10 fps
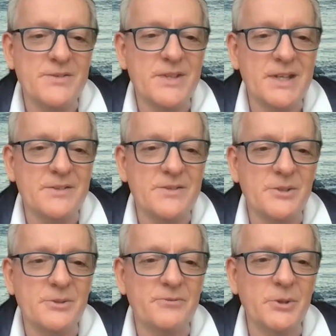And
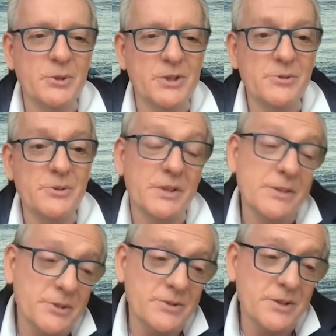so if you're a
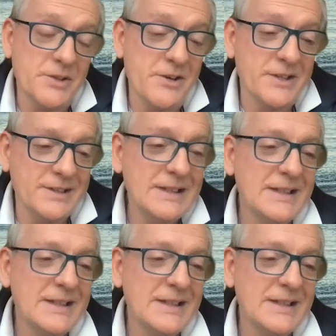utilitarian,